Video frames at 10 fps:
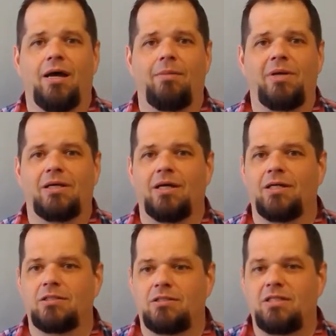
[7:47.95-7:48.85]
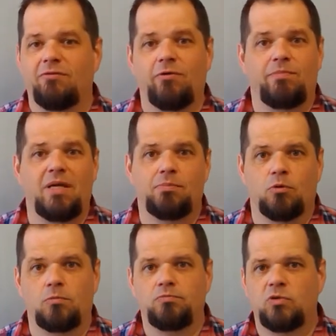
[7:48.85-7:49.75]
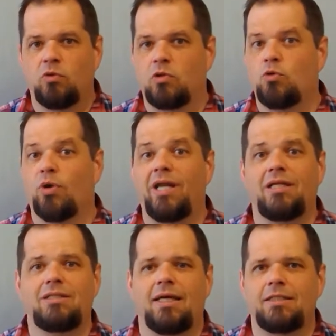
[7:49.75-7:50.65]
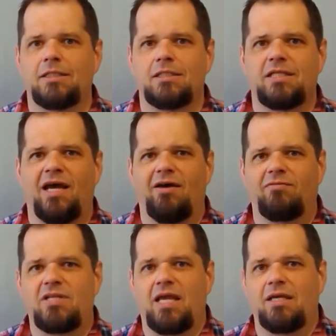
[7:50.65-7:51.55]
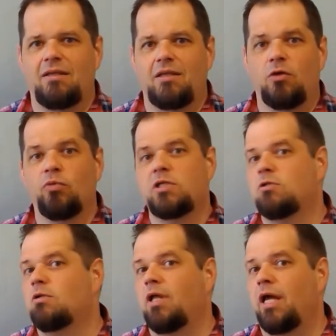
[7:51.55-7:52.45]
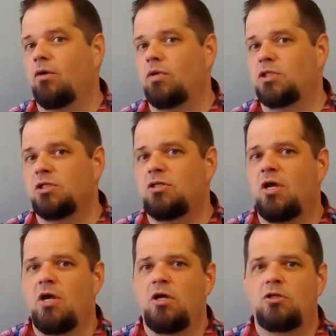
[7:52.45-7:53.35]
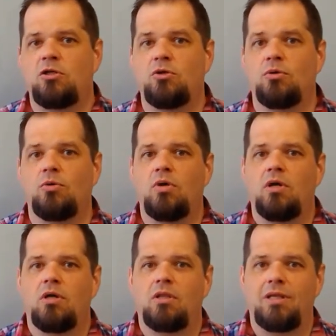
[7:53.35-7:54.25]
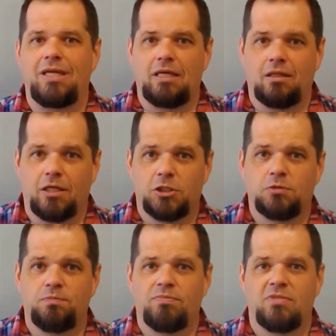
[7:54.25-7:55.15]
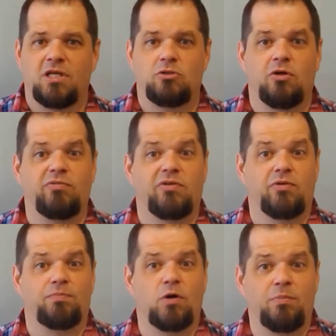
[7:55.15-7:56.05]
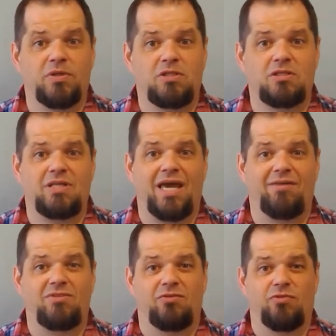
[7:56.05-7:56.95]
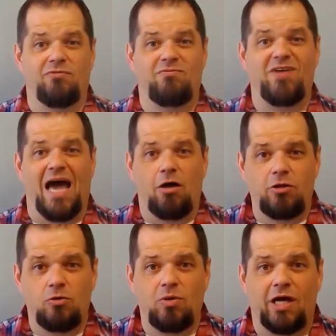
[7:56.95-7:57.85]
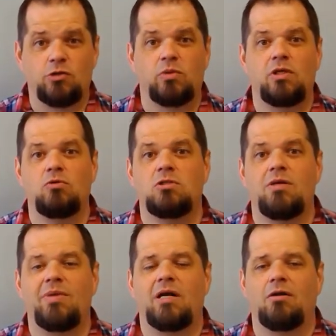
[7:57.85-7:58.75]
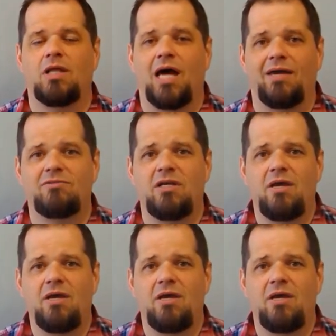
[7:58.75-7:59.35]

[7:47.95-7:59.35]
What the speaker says: Because different people with great intentions have taken the original languages to English. They serve different purposes, they have different value as we use them in our lives.